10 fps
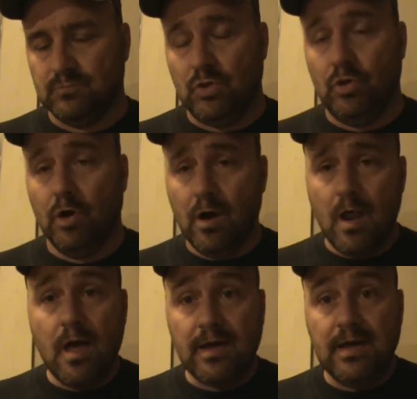You're
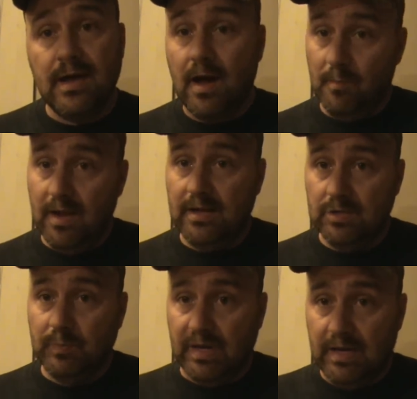lucky I'm letting
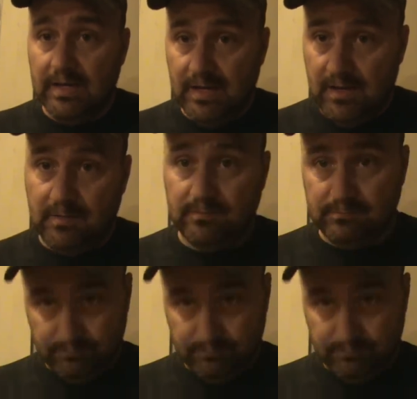you pick it up.